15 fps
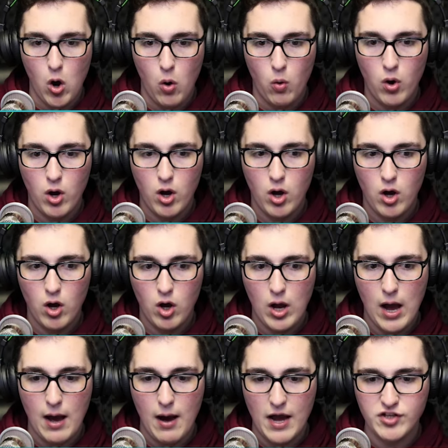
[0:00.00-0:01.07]
Uh oh.
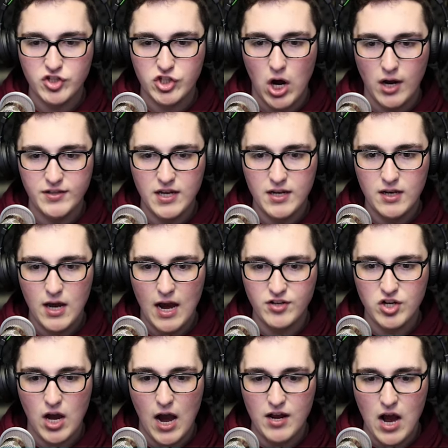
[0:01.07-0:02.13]
Uh, I just taunted. I
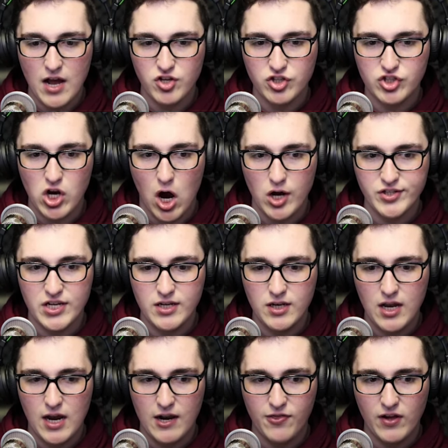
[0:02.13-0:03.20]
just, I, I just, taunted,
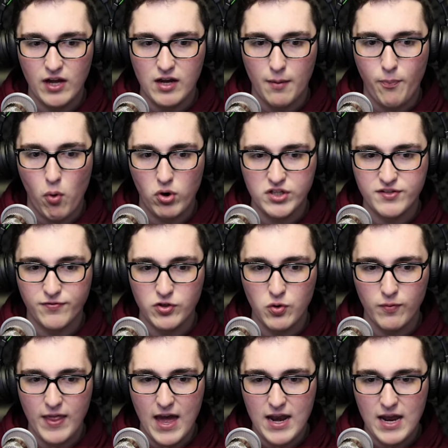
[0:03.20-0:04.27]
and I think I got points don't, for
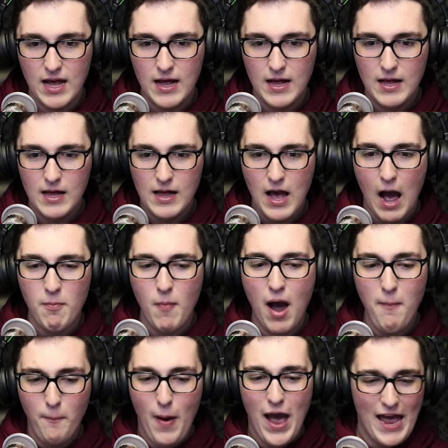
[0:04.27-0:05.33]
doing don't that. Taunt. Uh, my
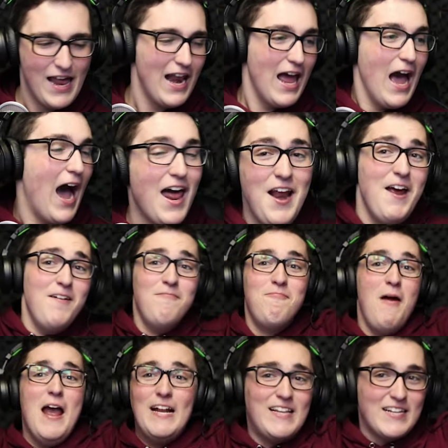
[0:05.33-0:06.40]
don't bad. taunt. I don't didn't do
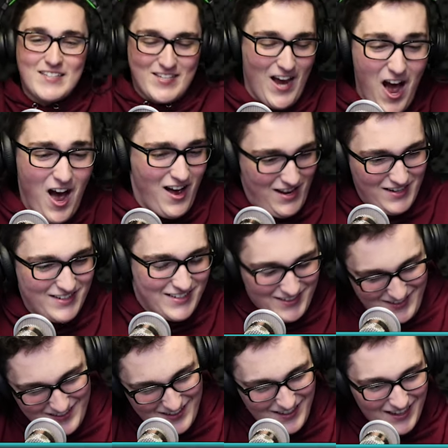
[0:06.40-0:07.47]
mean it. to taunt. Don't do
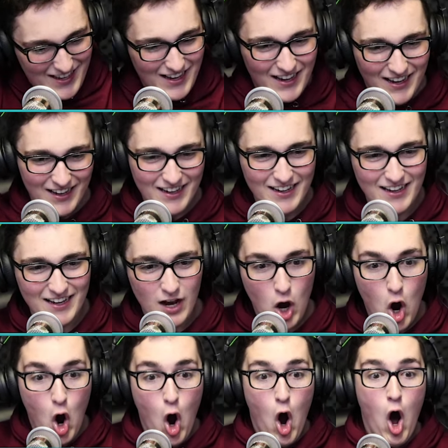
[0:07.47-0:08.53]
it, dude. It's not
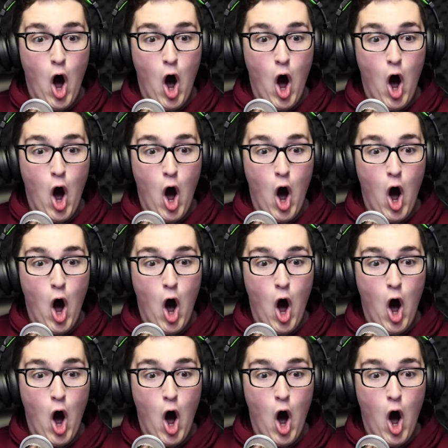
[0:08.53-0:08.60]
worth it.